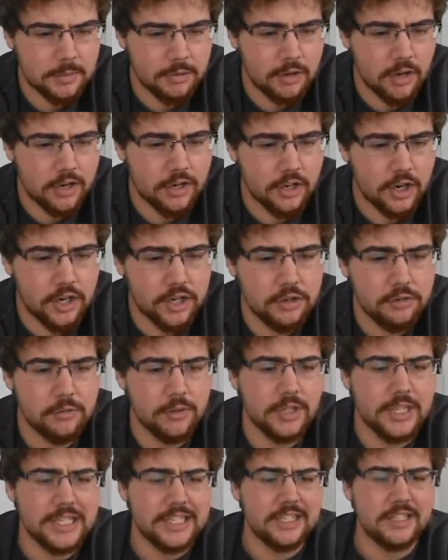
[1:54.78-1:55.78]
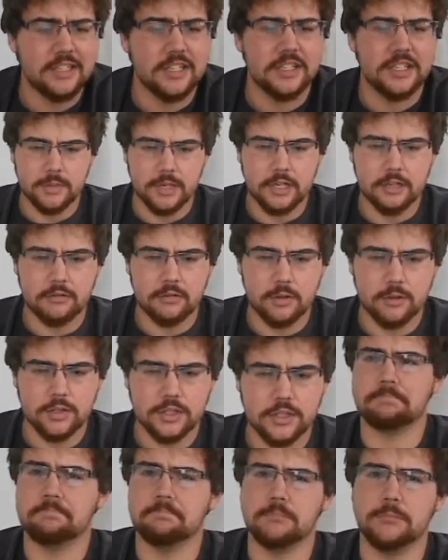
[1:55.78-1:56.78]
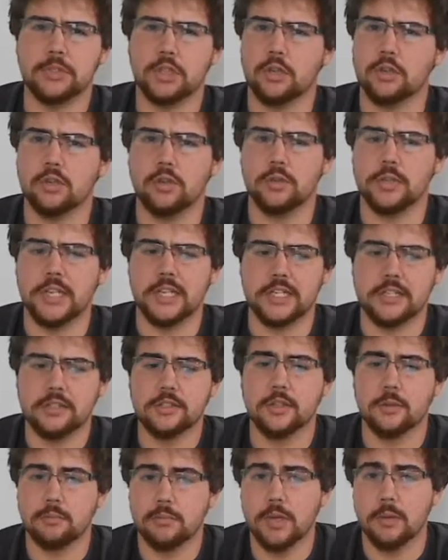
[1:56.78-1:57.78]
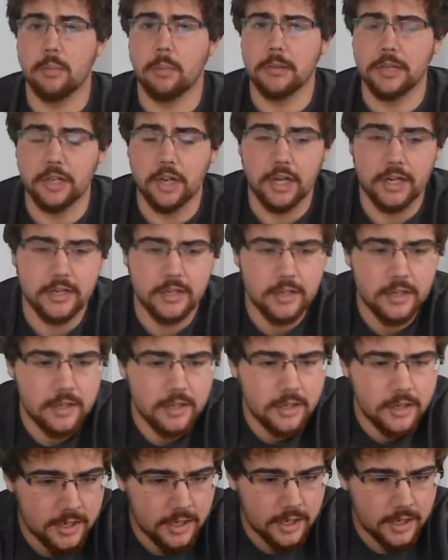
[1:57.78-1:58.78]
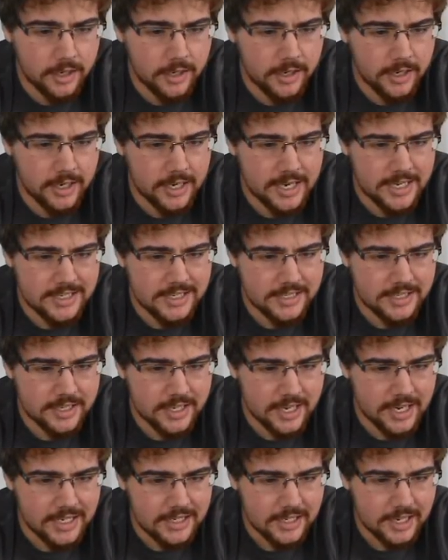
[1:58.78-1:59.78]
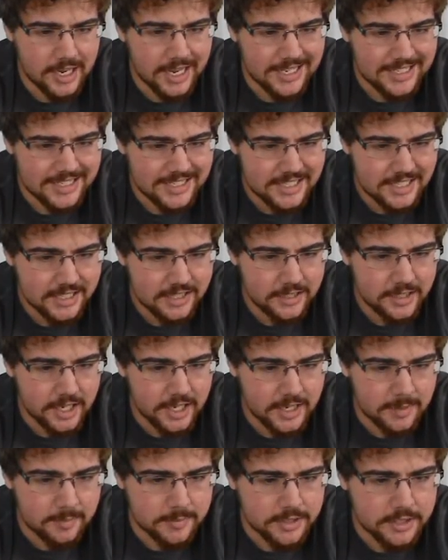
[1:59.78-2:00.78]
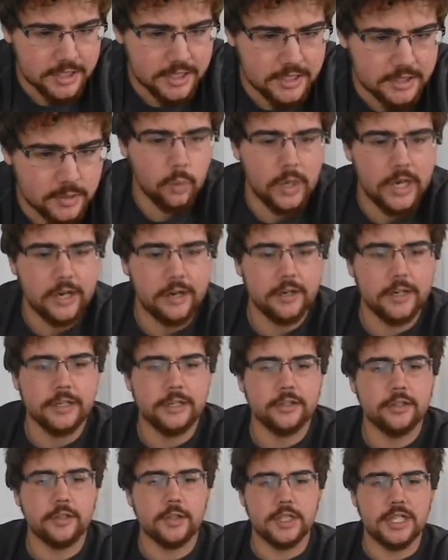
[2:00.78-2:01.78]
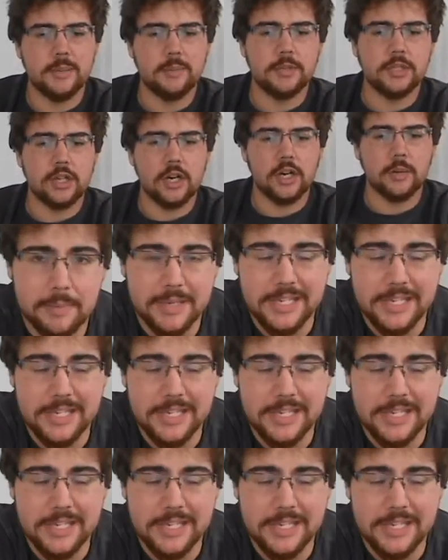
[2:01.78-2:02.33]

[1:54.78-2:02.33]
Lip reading: Marauder, are you related to Michael Rosen? Don't know who that is, so probably not. Atsik Games says, where in your deep dark